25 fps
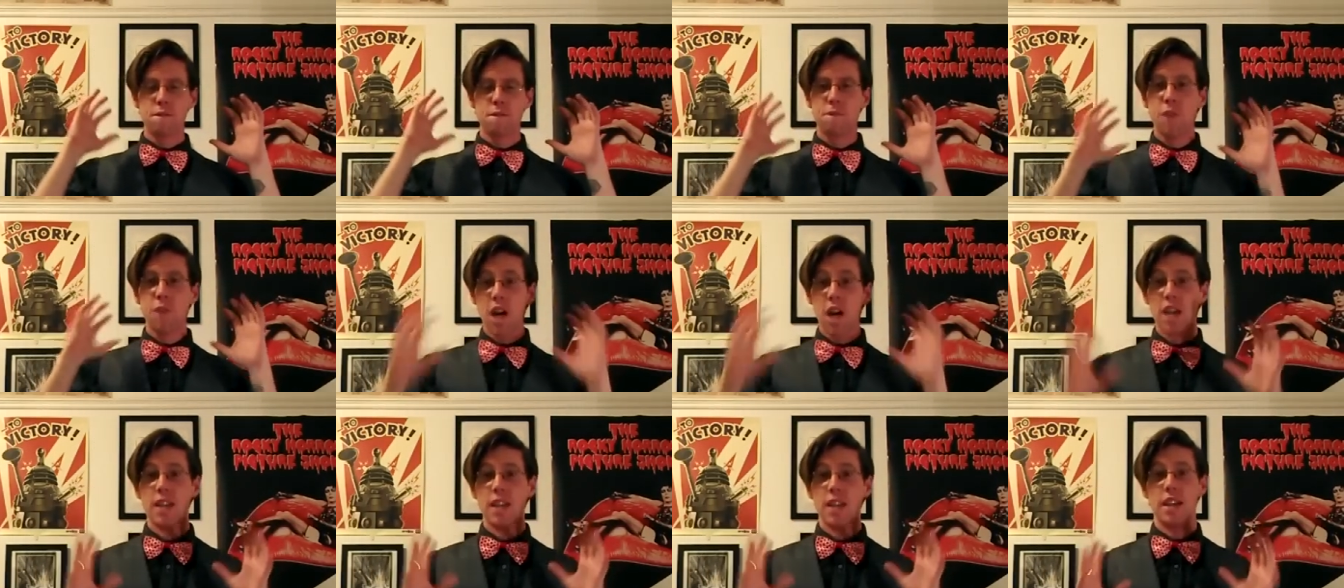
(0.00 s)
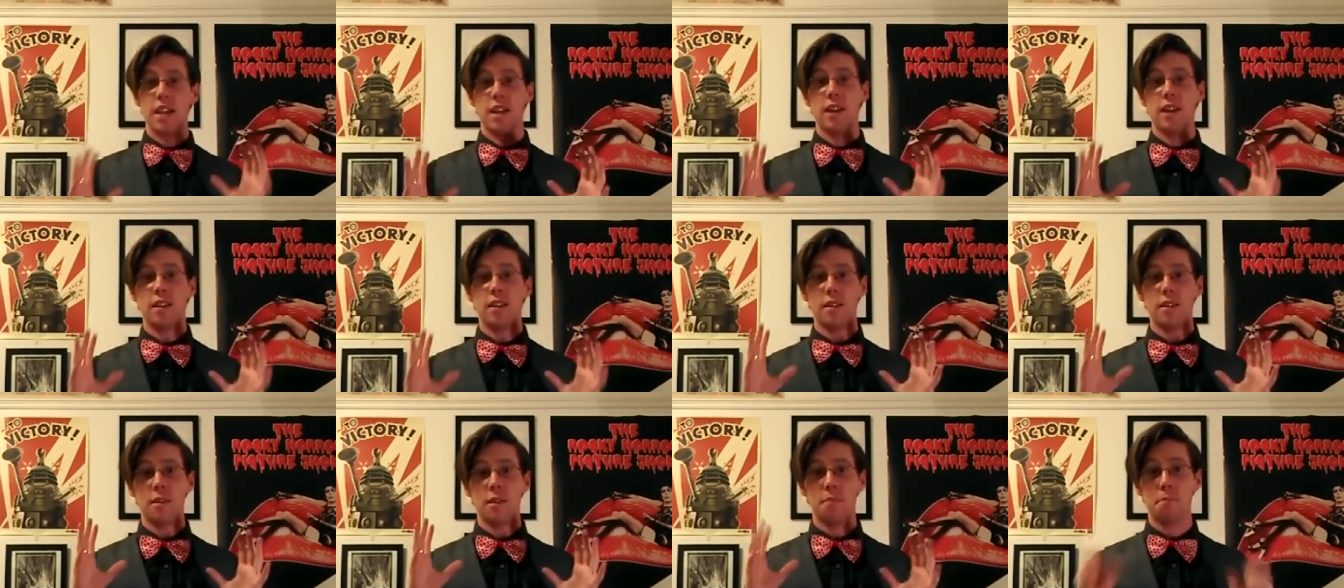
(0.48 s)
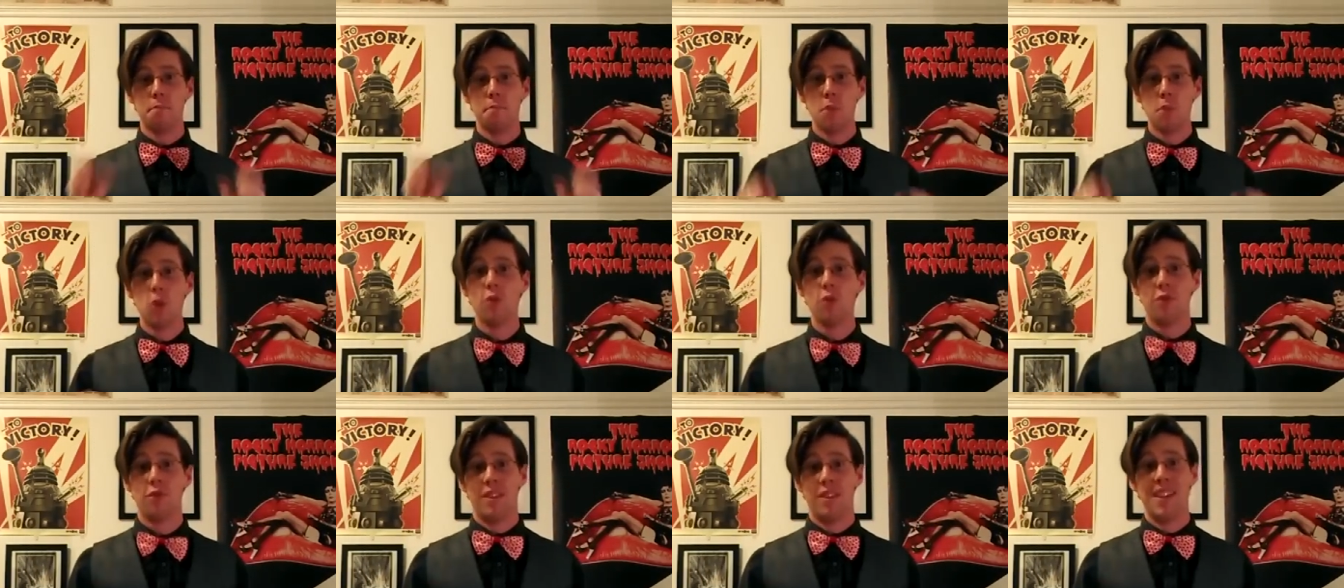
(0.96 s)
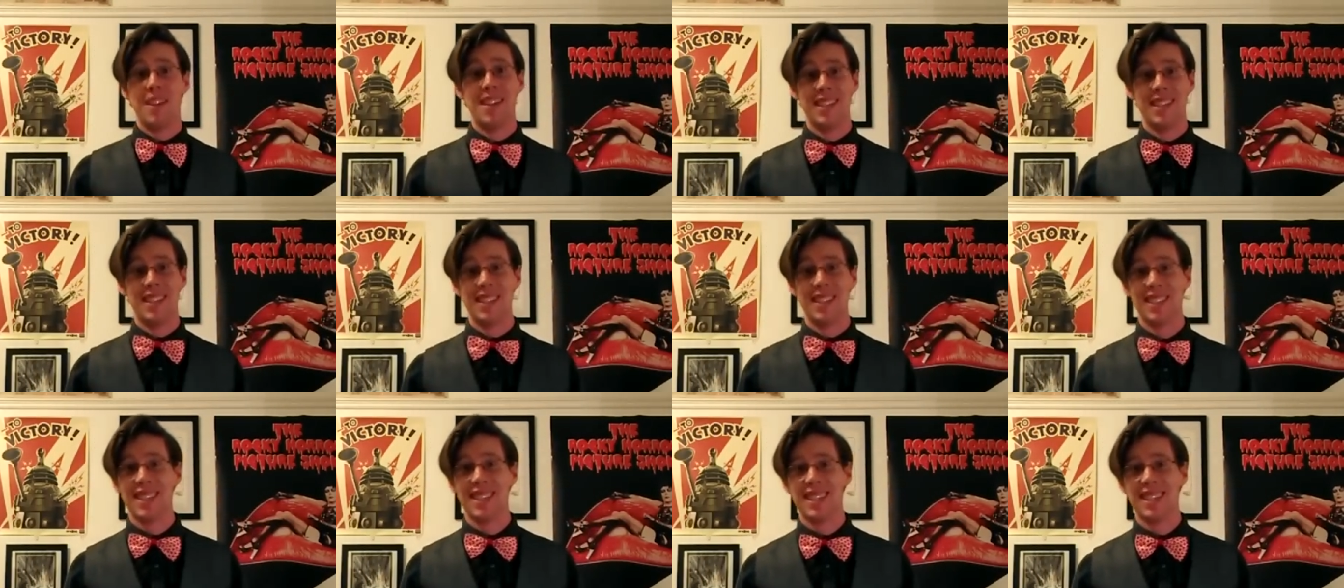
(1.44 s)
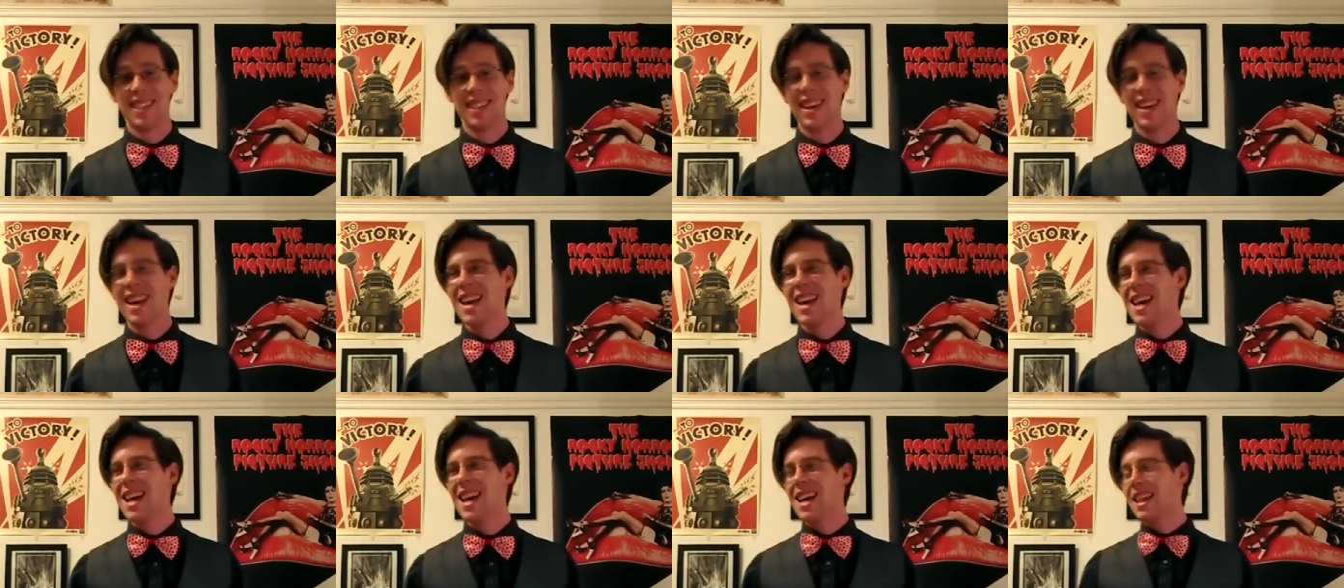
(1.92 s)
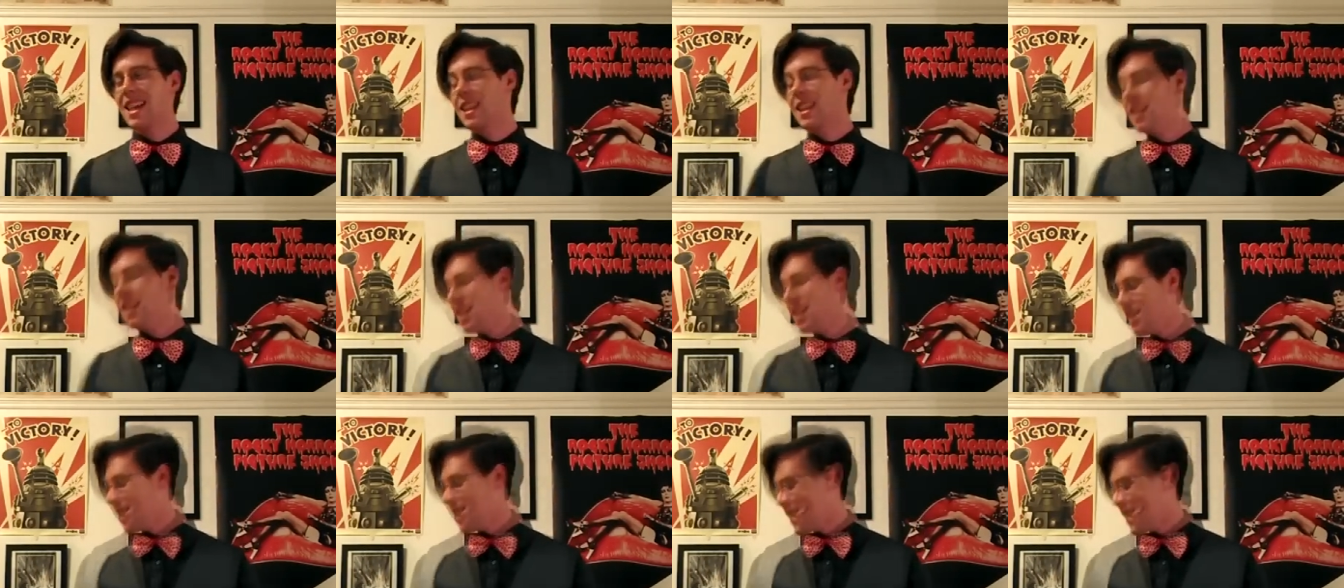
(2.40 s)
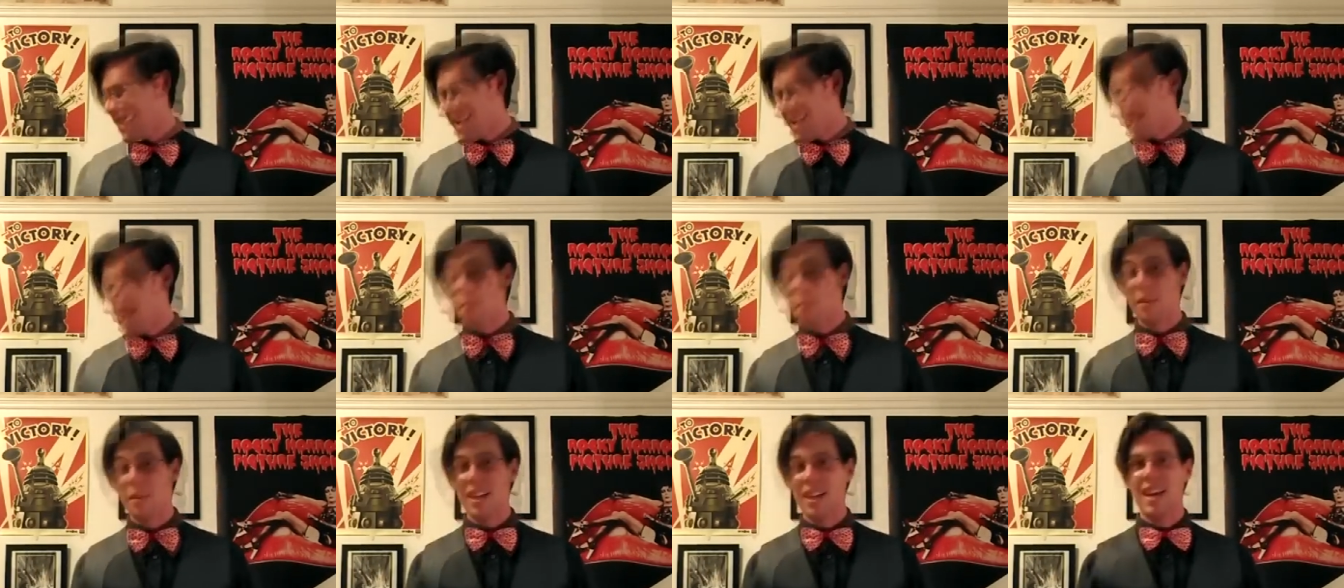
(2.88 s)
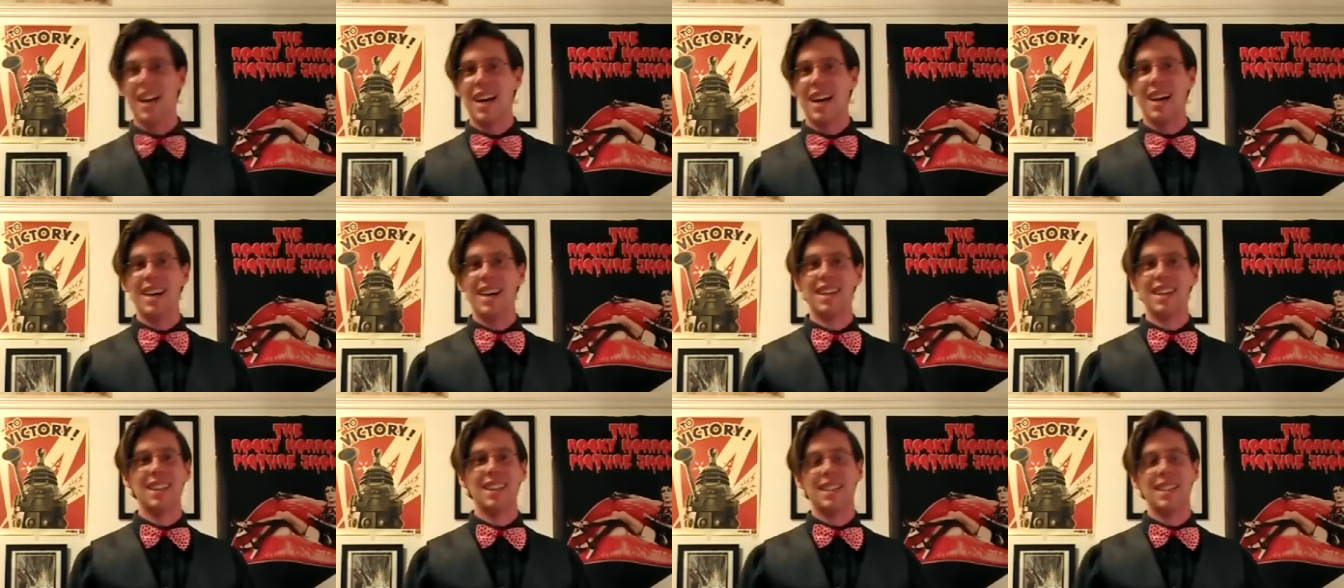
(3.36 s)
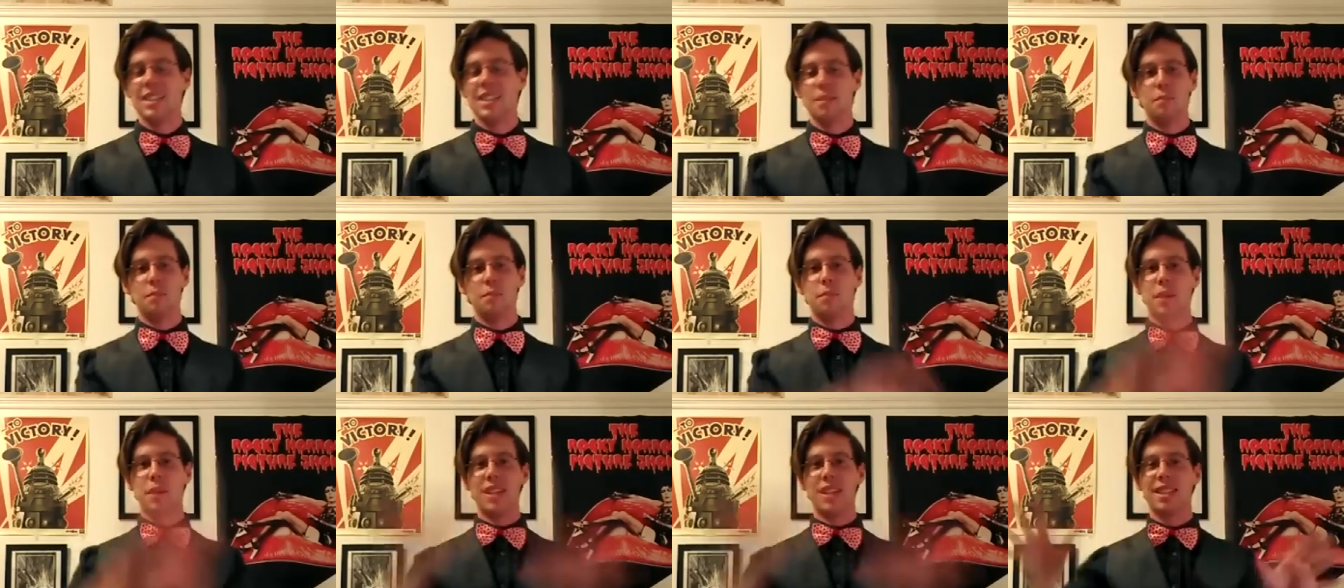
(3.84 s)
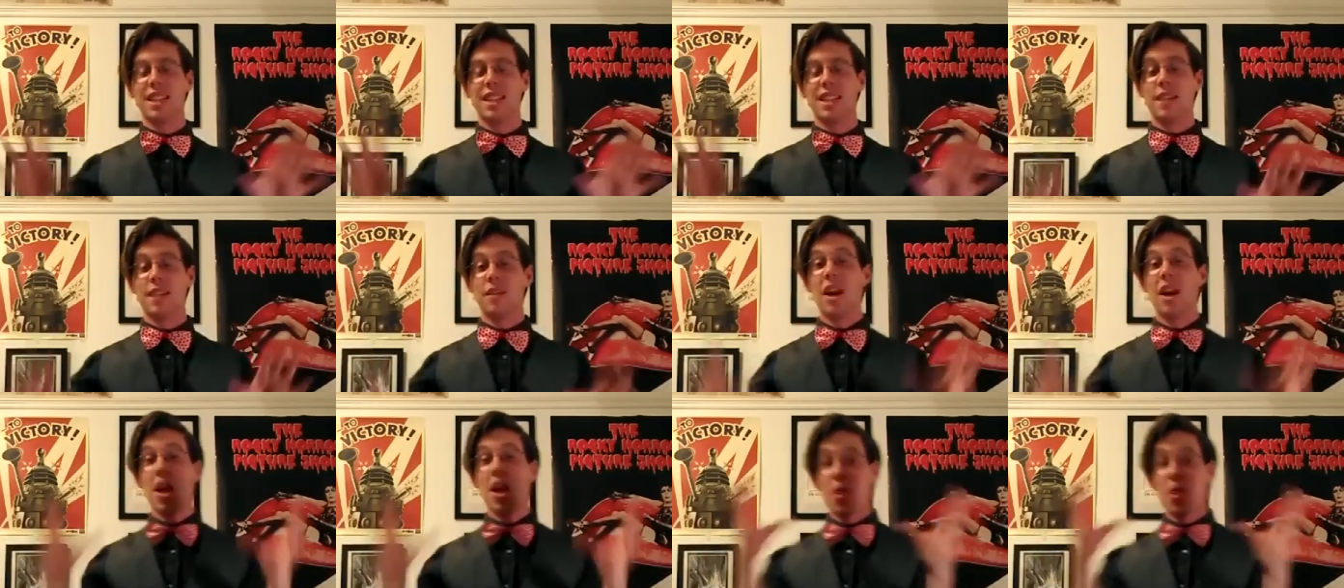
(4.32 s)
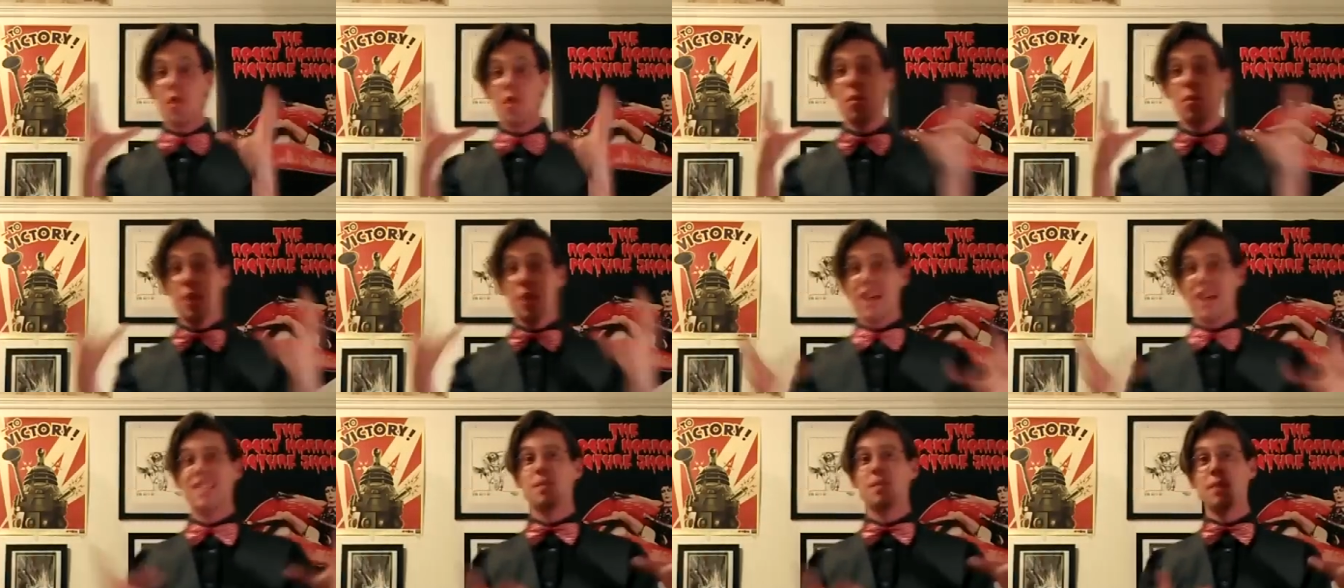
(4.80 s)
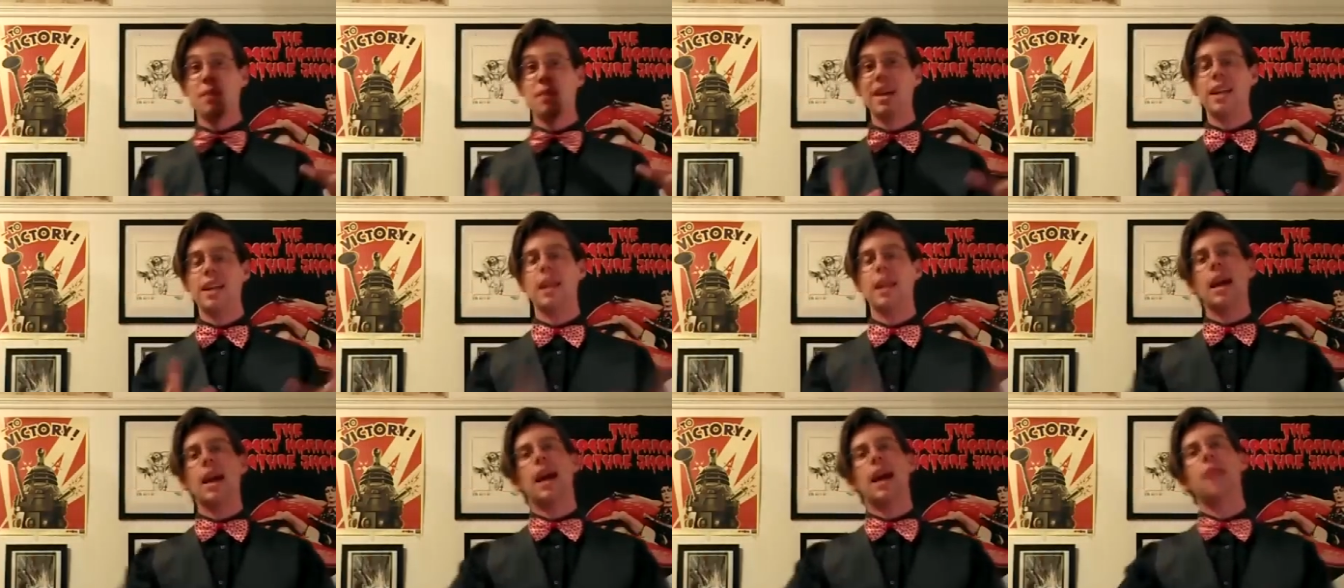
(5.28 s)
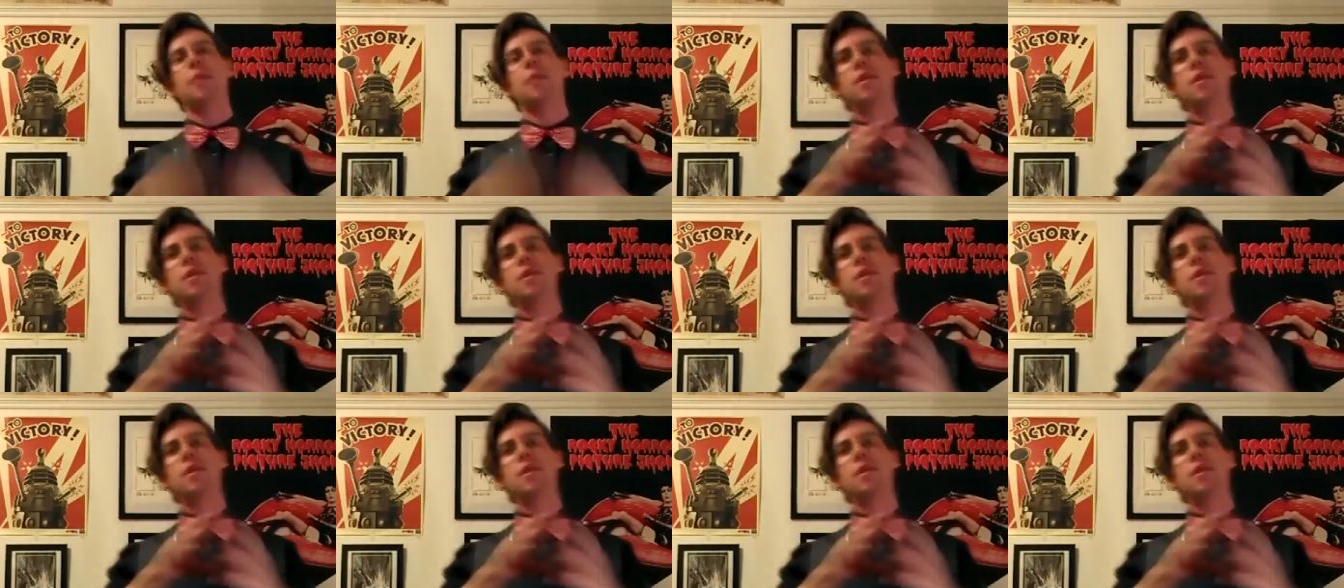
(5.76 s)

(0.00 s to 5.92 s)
fun movies. But yeah, best thing ever. The best bit,